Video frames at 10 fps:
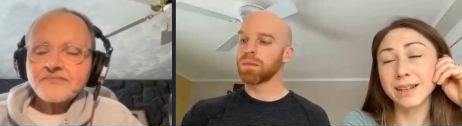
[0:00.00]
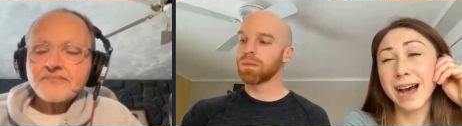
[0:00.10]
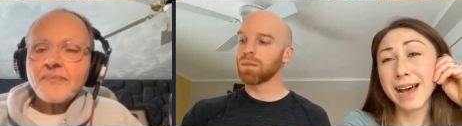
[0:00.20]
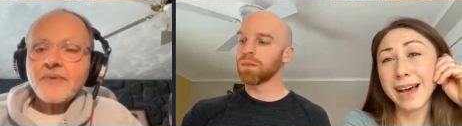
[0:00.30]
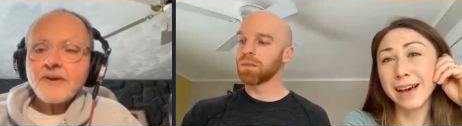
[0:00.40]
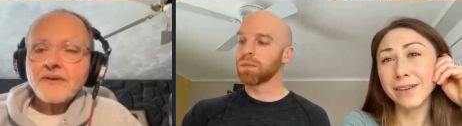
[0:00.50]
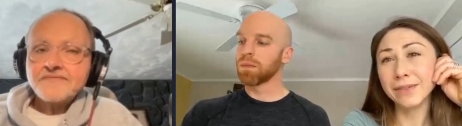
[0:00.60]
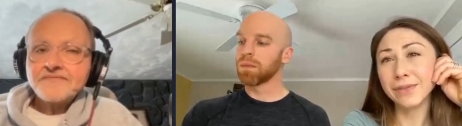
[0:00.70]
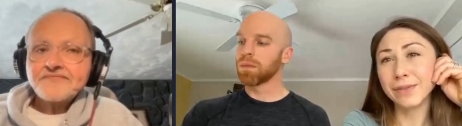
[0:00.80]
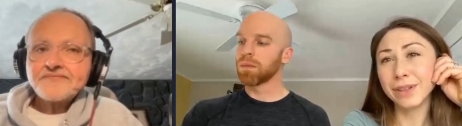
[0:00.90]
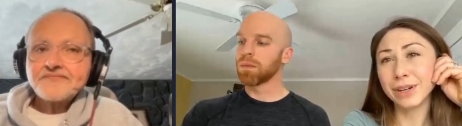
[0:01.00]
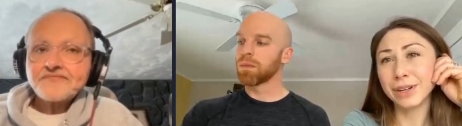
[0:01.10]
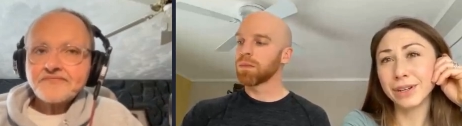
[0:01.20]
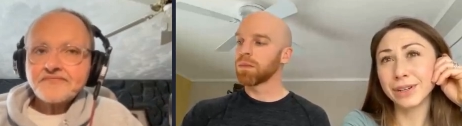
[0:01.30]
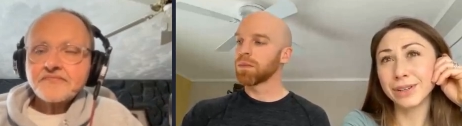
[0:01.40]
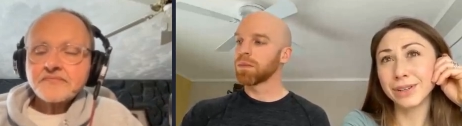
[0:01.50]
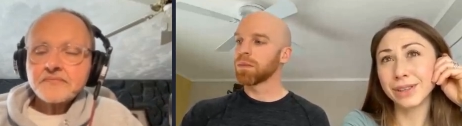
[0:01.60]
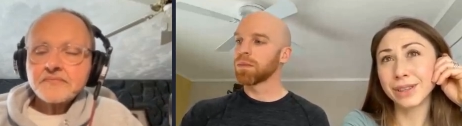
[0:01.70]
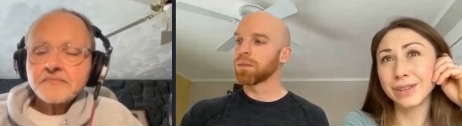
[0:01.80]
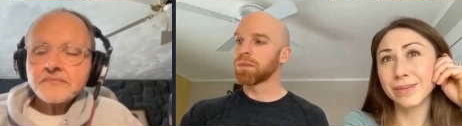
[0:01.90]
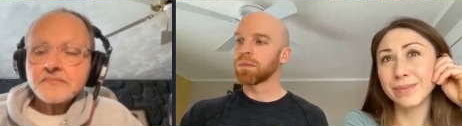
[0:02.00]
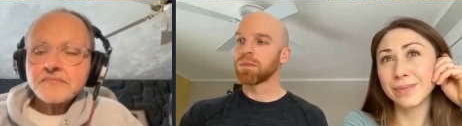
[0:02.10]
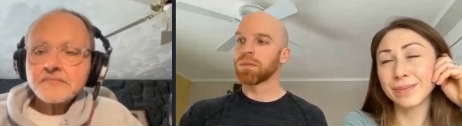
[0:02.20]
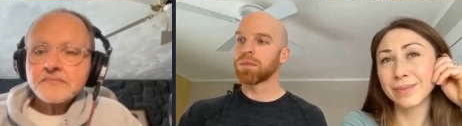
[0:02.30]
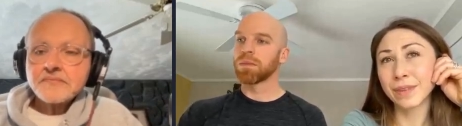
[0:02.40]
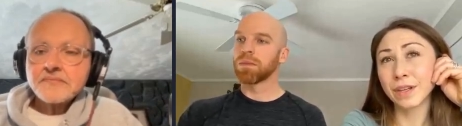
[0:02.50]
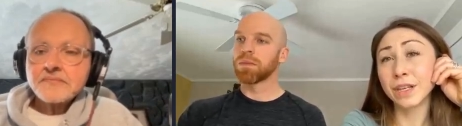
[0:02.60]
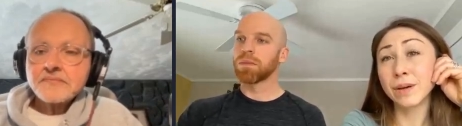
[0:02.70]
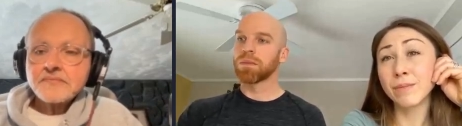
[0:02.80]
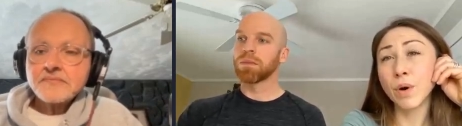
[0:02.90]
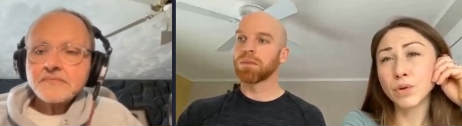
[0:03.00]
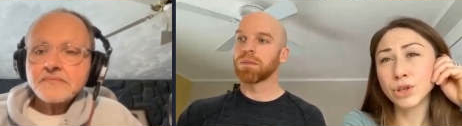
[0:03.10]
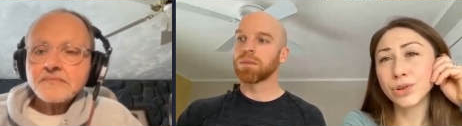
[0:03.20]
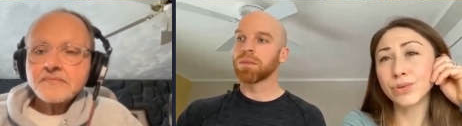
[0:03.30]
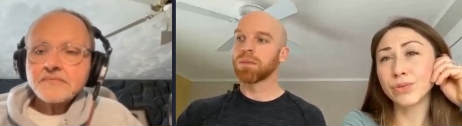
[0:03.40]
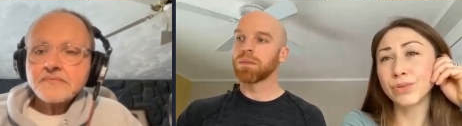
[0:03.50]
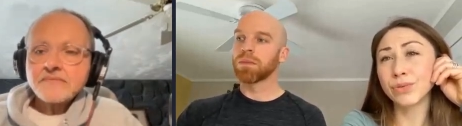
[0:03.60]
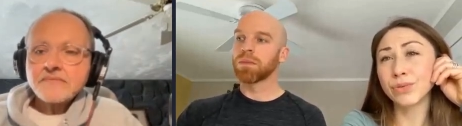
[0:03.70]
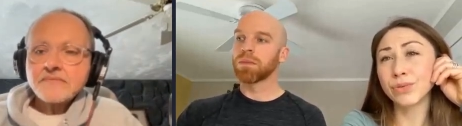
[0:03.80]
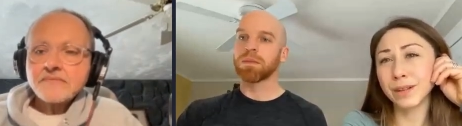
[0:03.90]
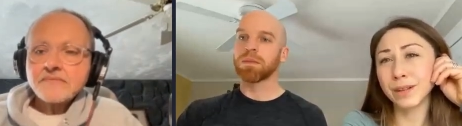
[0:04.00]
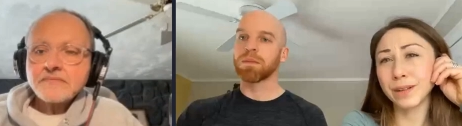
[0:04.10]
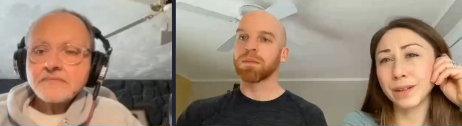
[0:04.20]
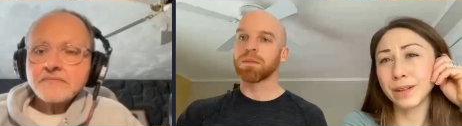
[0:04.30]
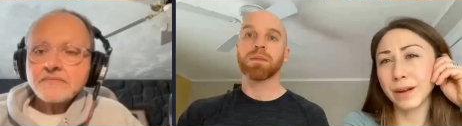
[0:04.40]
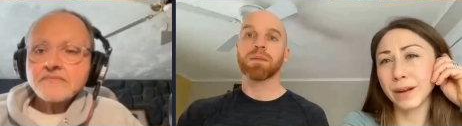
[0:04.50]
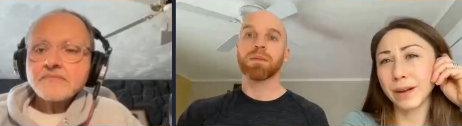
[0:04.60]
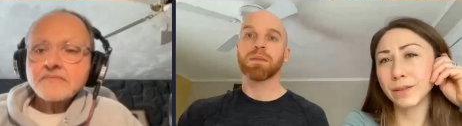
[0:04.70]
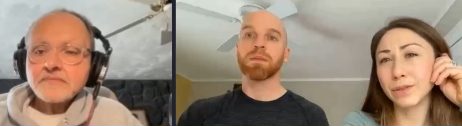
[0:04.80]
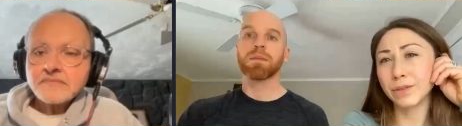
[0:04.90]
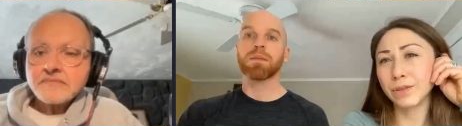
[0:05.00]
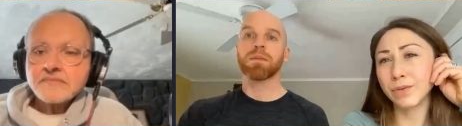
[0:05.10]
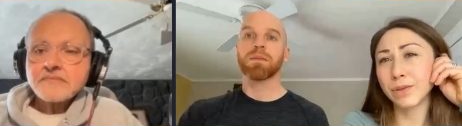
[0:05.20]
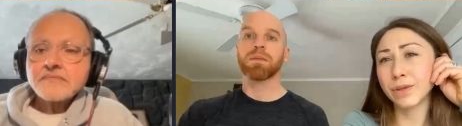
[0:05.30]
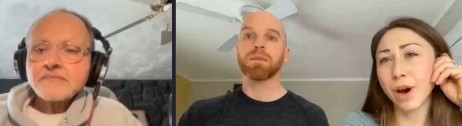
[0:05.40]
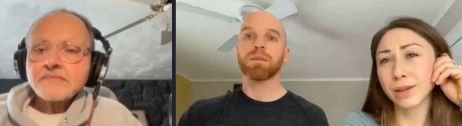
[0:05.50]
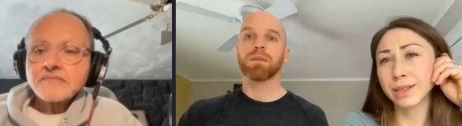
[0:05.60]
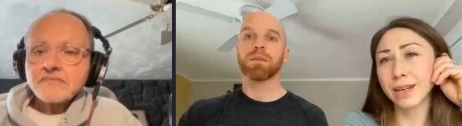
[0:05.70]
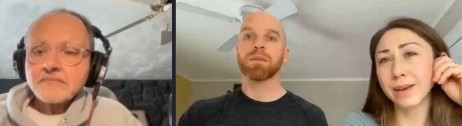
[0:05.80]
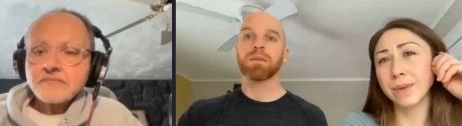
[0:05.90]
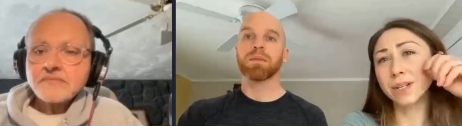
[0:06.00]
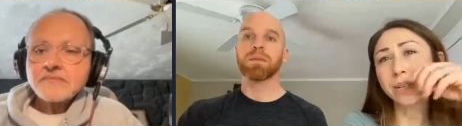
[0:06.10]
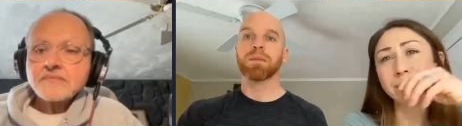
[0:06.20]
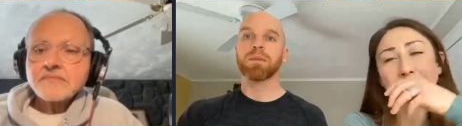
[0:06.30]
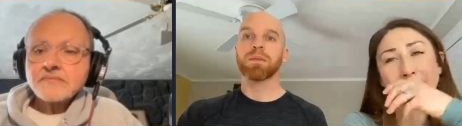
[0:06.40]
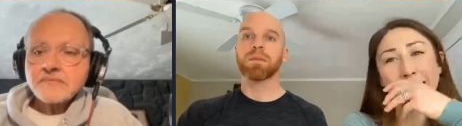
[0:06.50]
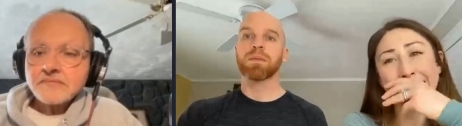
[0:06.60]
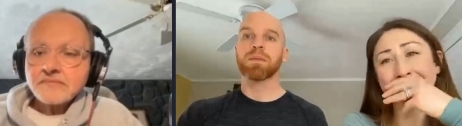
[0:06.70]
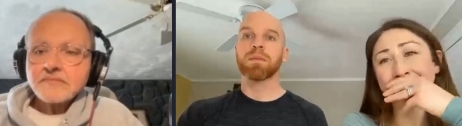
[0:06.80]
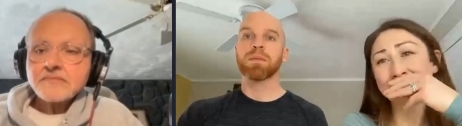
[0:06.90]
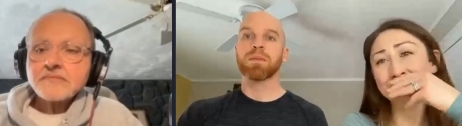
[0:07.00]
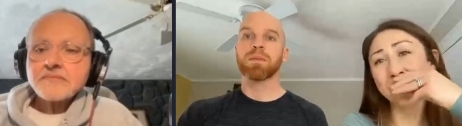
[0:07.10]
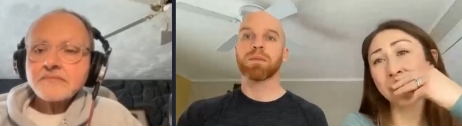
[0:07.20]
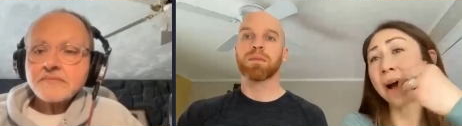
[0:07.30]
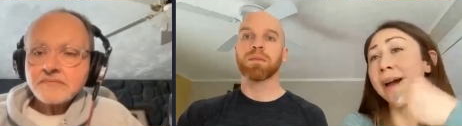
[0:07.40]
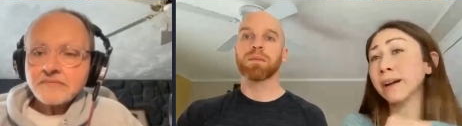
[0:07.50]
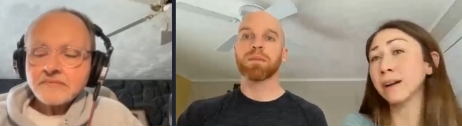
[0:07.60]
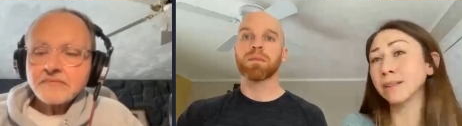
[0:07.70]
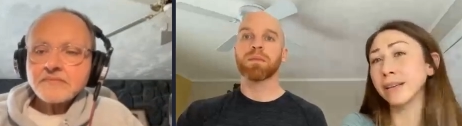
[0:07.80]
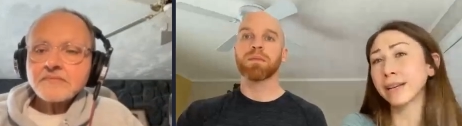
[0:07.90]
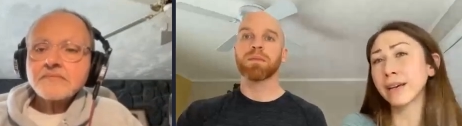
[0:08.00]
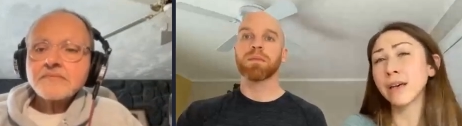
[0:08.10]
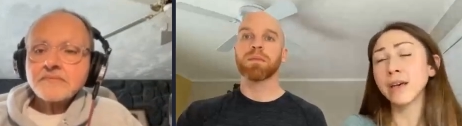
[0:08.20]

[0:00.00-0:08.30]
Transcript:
Speaker 1: not have the the emotional fear and response to thoughts and images that I had prior. Like